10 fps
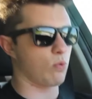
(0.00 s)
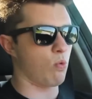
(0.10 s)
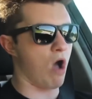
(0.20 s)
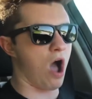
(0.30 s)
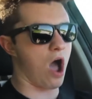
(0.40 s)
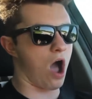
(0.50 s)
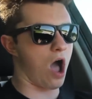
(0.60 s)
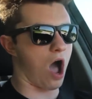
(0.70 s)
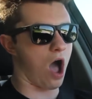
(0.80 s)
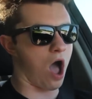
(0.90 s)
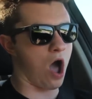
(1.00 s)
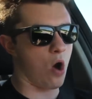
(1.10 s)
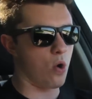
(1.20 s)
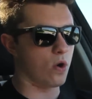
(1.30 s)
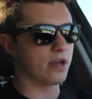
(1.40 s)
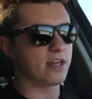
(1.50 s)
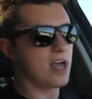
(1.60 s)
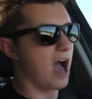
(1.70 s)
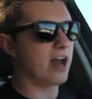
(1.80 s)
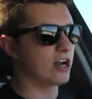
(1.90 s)
whoa!
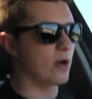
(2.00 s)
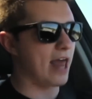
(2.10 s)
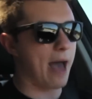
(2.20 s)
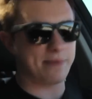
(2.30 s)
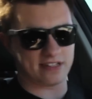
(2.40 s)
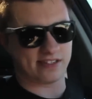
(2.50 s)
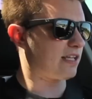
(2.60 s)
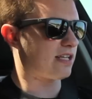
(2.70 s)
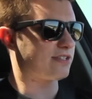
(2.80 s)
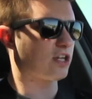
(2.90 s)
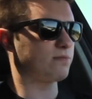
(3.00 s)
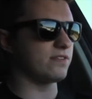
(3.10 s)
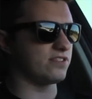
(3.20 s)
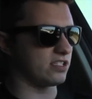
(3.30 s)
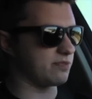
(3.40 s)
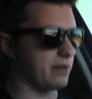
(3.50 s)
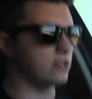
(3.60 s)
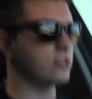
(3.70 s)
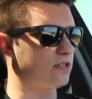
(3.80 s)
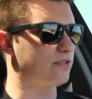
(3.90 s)
I don't know what happens. In terms of
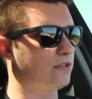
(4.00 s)
suspension